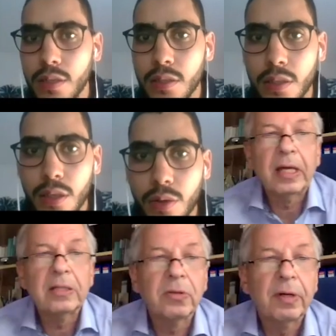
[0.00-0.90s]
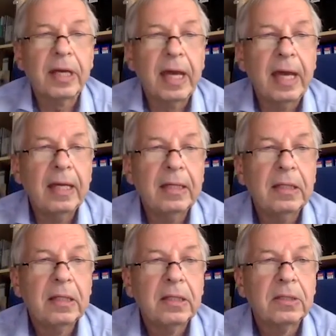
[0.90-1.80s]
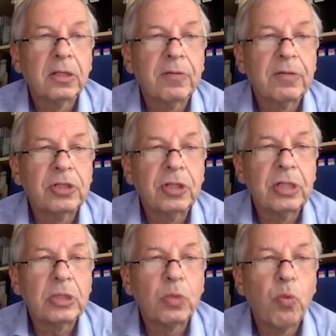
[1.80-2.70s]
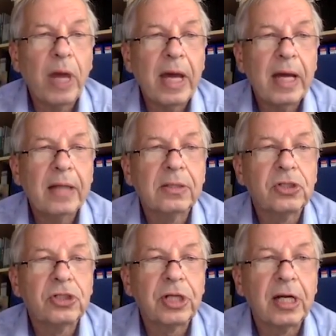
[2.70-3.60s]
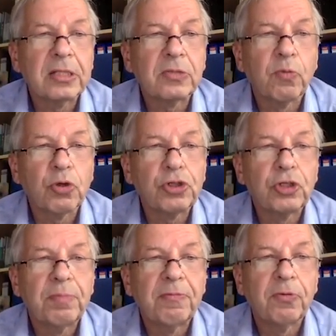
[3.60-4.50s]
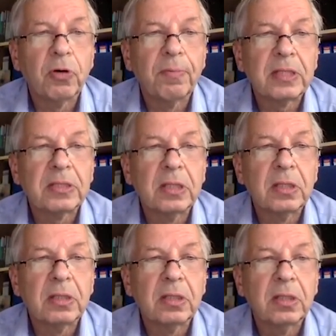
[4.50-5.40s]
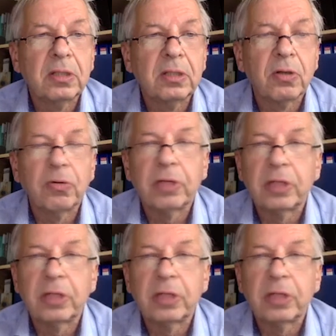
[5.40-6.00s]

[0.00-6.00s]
Okay. So again, the question is, were the shells washed before mixing in the concrete?